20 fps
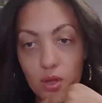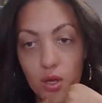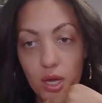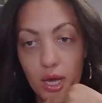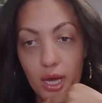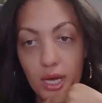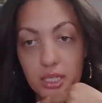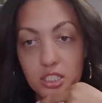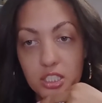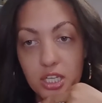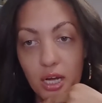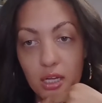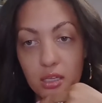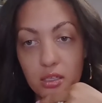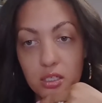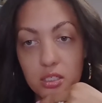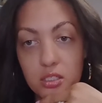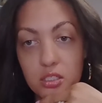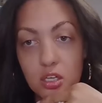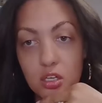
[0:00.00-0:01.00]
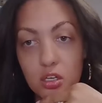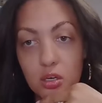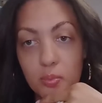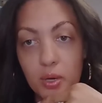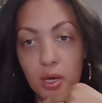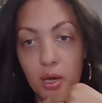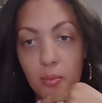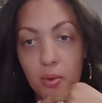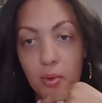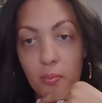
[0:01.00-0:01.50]
Hey, Jacqueline. So to
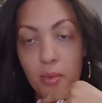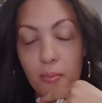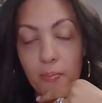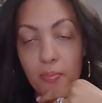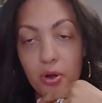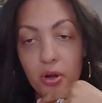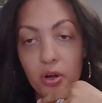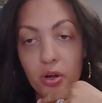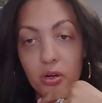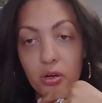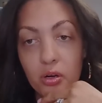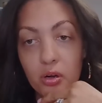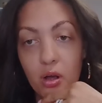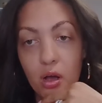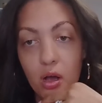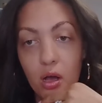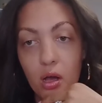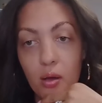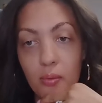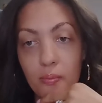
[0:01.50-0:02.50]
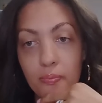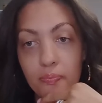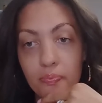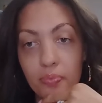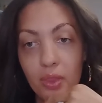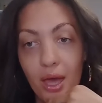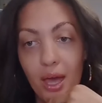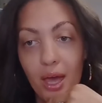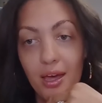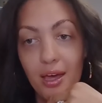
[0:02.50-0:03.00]
become a member,
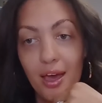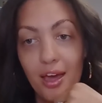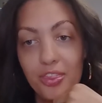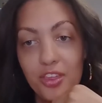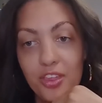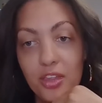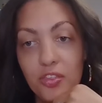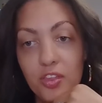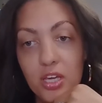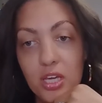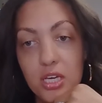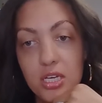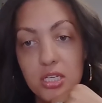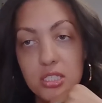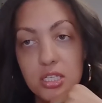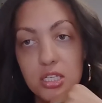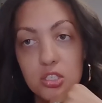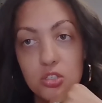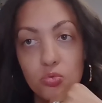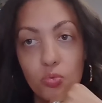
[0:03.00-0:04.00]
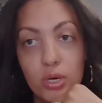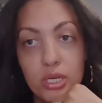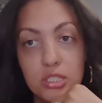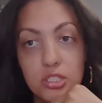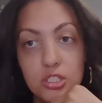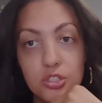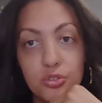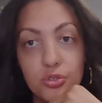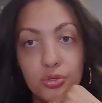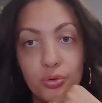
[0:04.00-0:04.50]
I think the easiest way
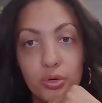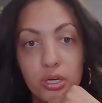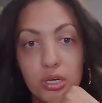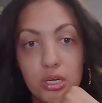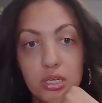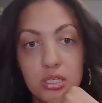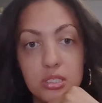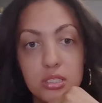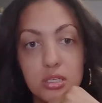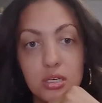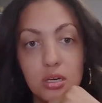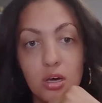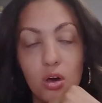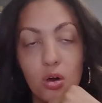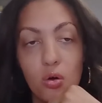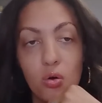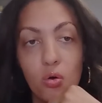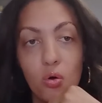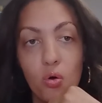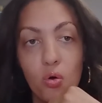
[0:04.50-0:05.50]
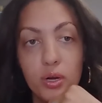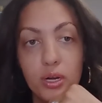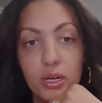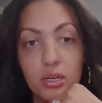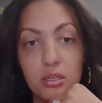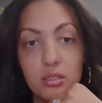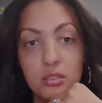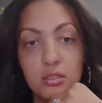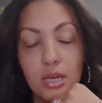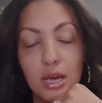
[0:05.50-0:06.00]
to do it is to go on
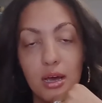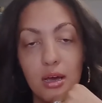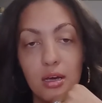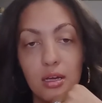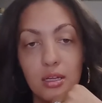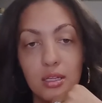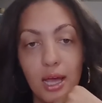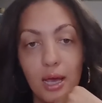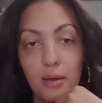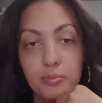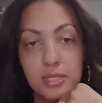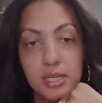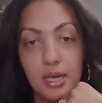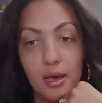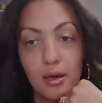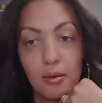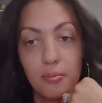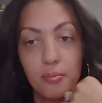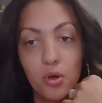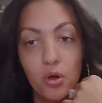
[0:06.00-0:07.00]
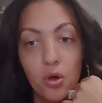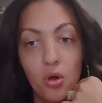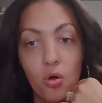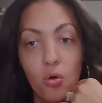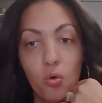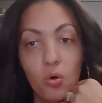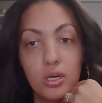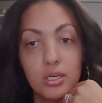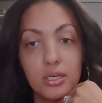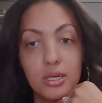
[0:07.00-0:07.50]
a laptop
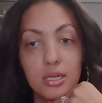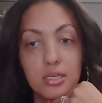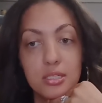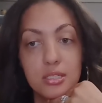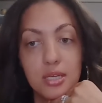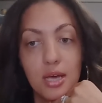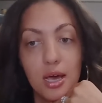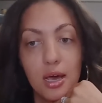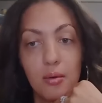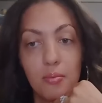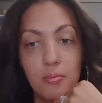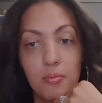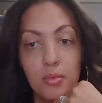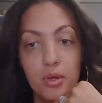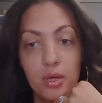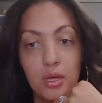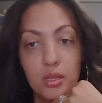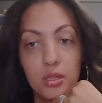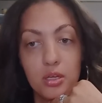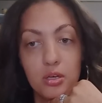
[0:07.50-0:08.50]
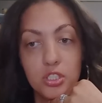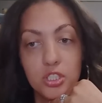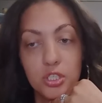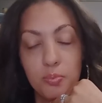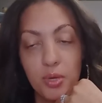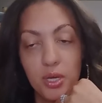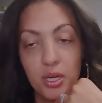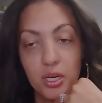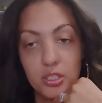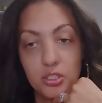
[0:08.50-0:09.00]
or a desktop. There should
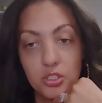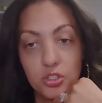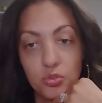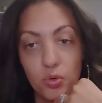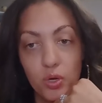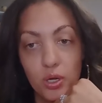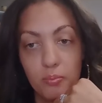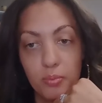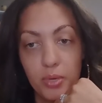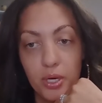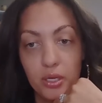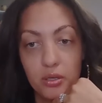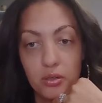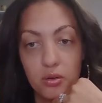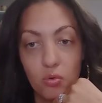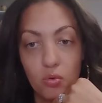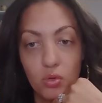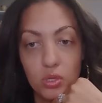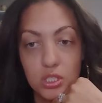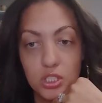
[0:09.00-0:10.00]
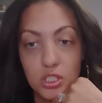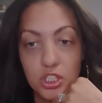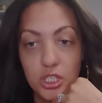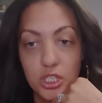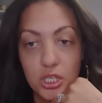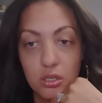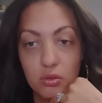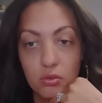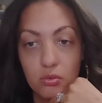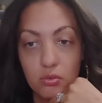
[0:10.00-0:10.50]
be a join button on the
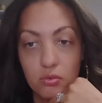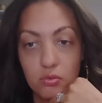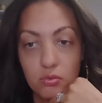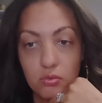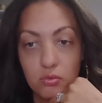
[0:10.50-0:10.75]
channel.